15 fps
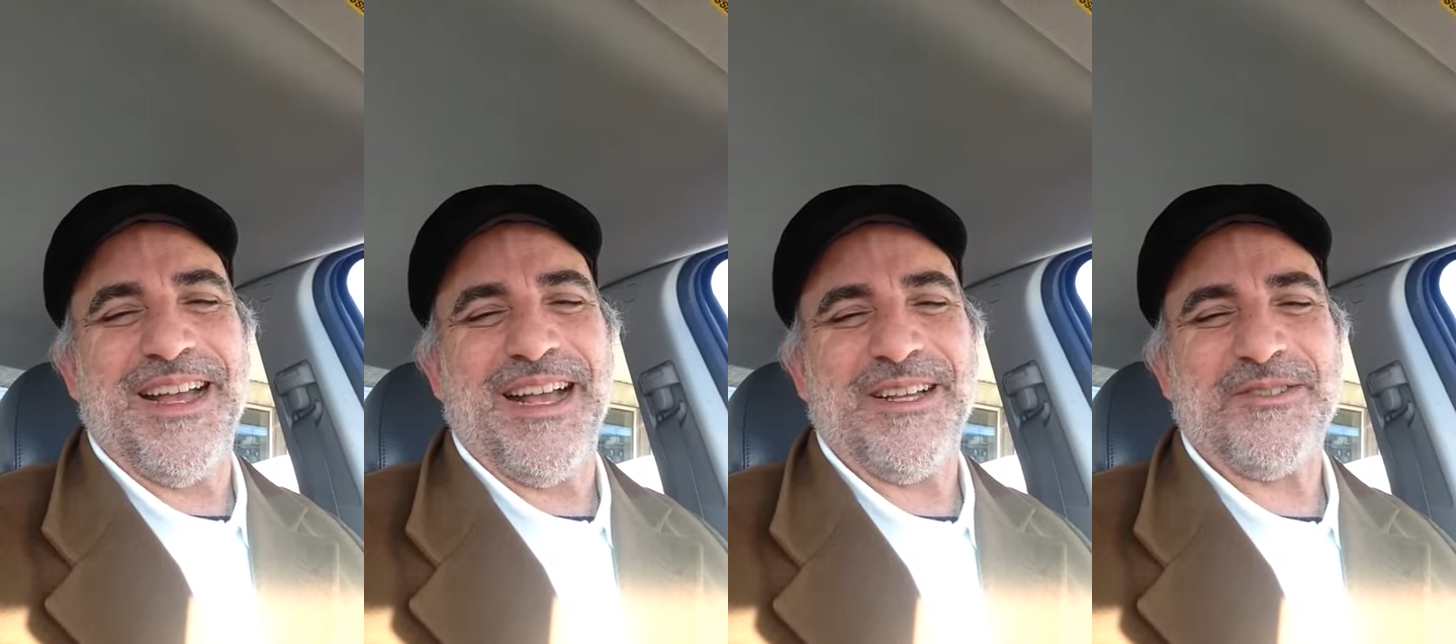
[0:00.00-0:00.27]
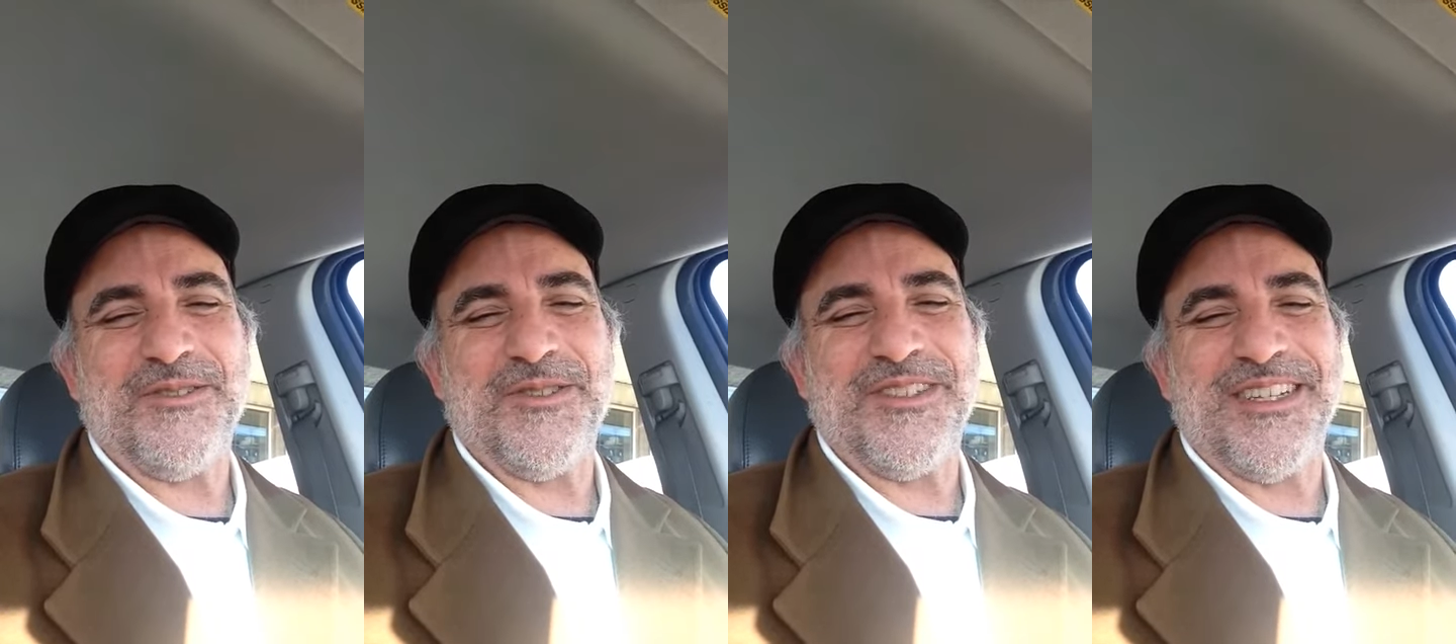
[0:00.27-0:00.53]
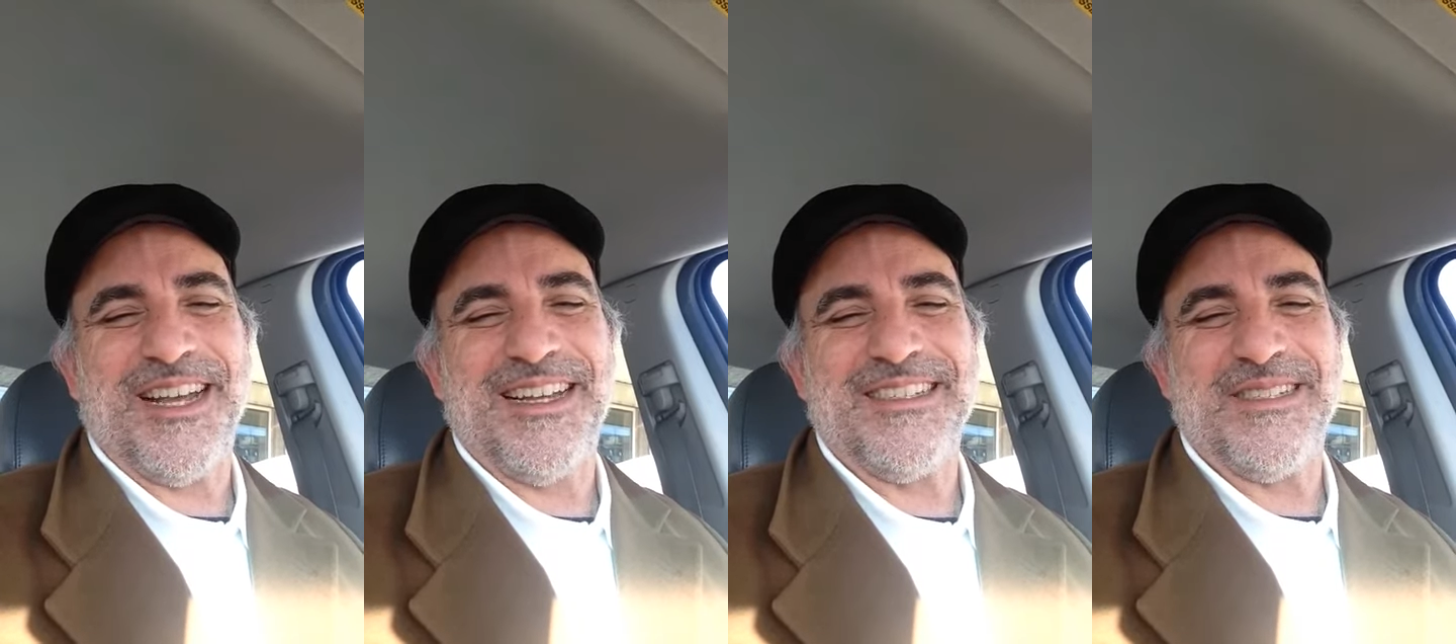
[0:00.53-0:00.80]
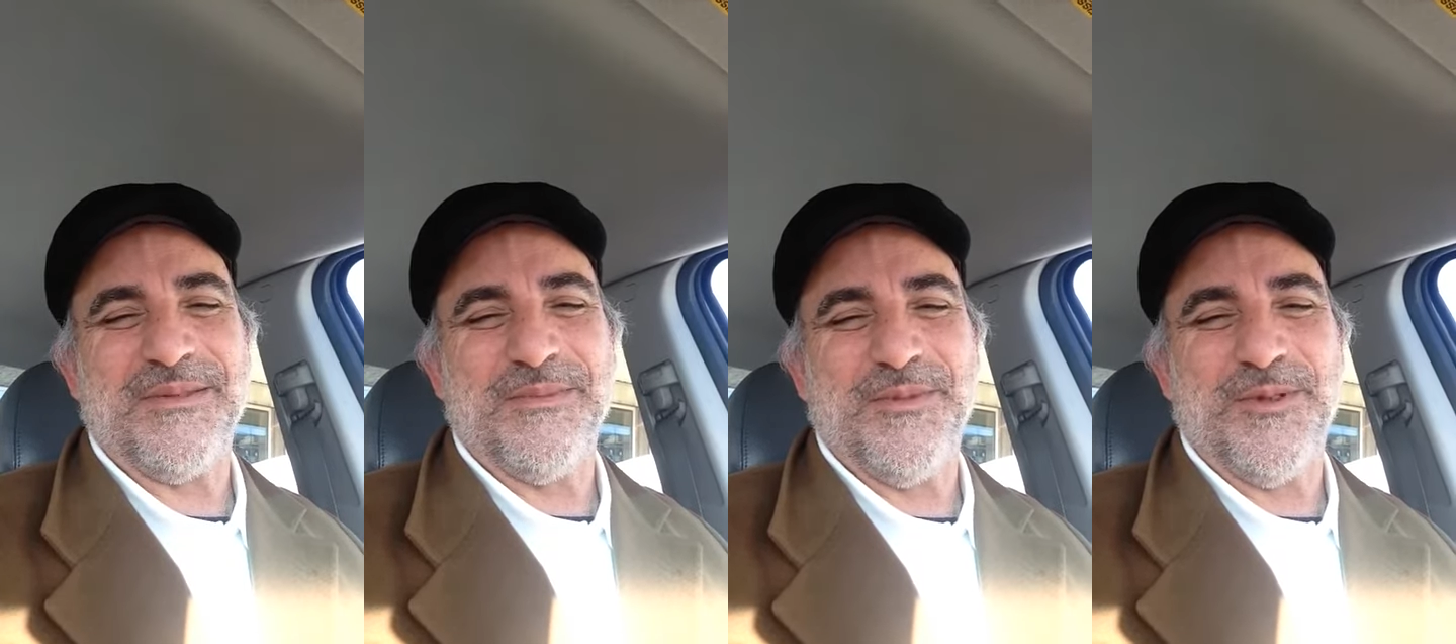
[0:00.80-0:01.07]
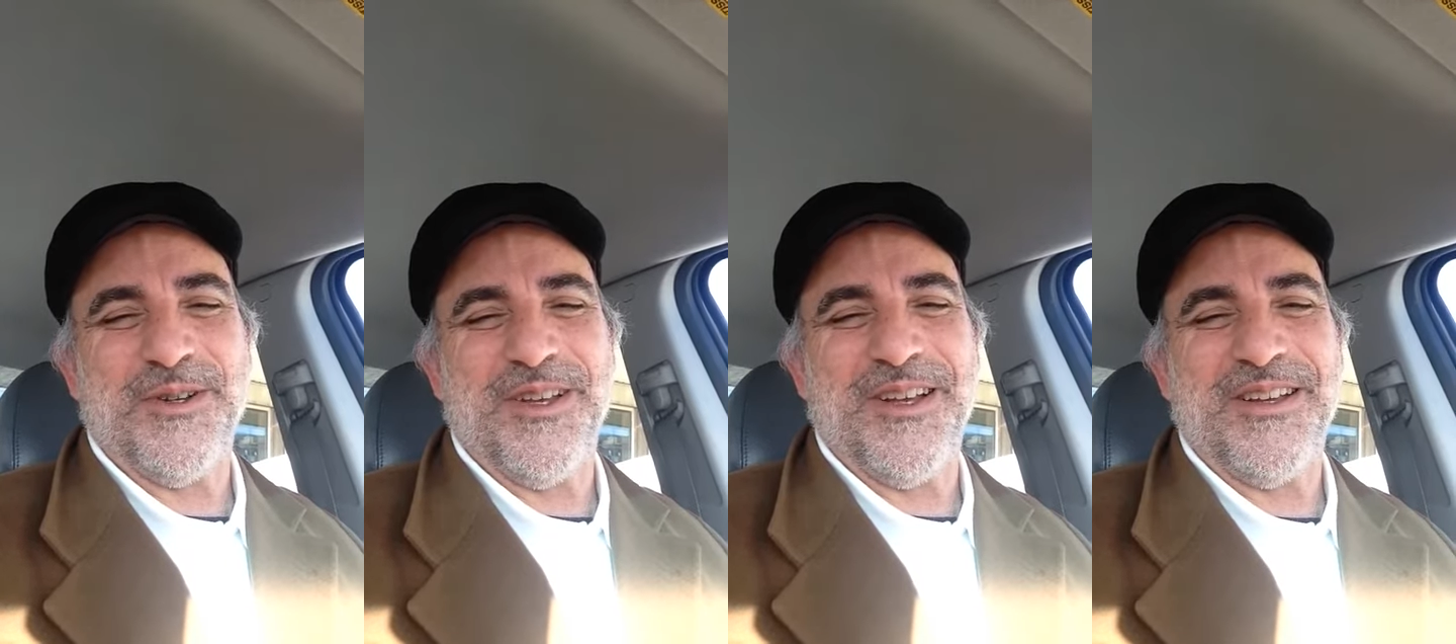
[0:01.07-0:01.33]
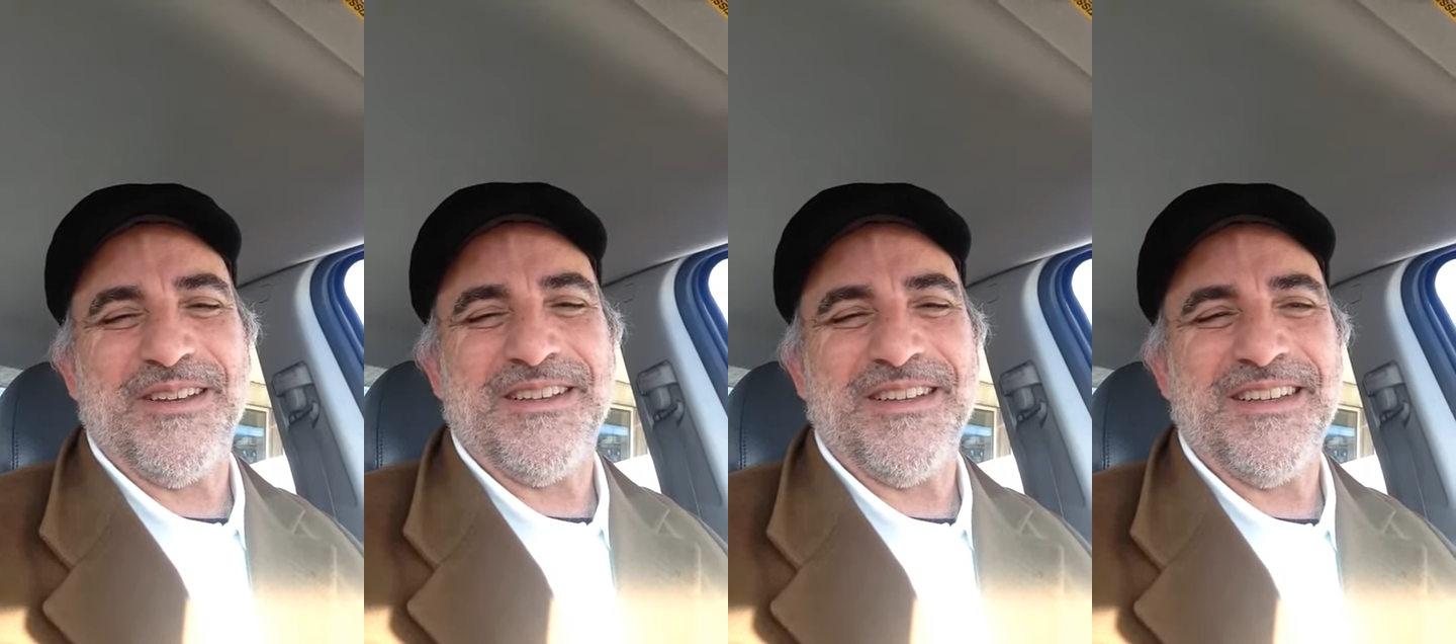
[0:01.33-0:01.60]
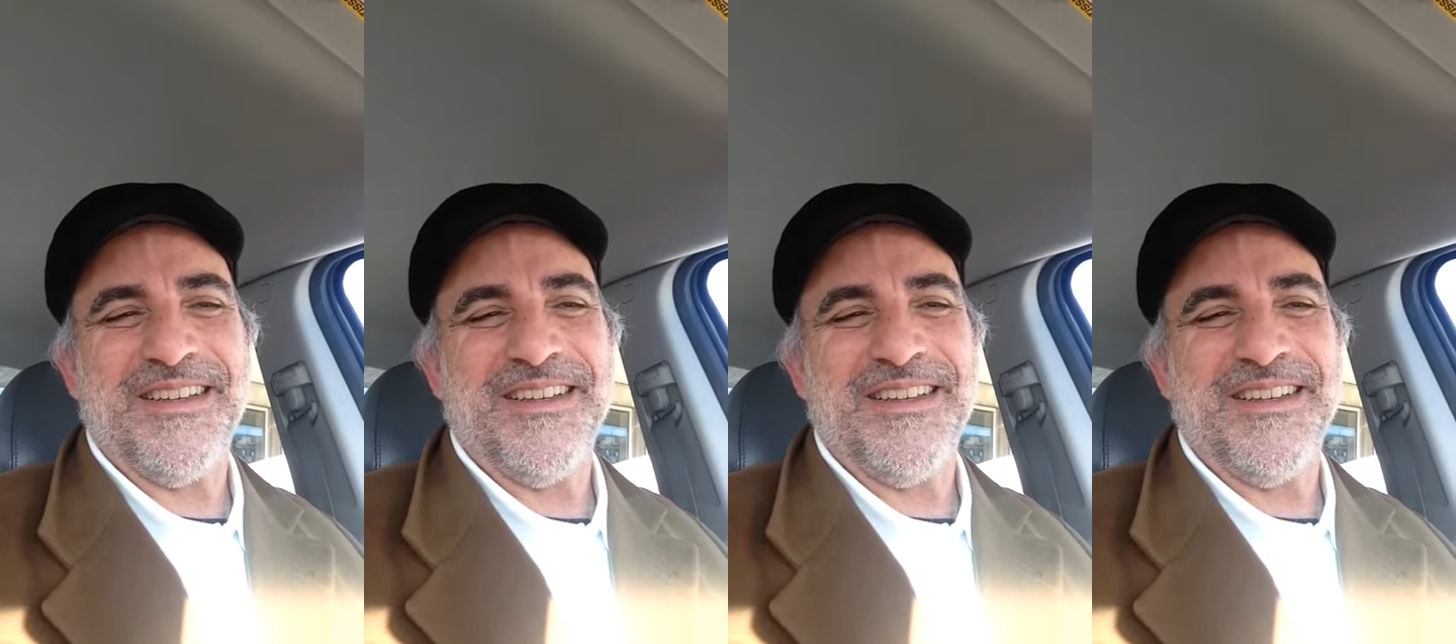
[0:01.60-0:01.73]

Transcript: exercise emunah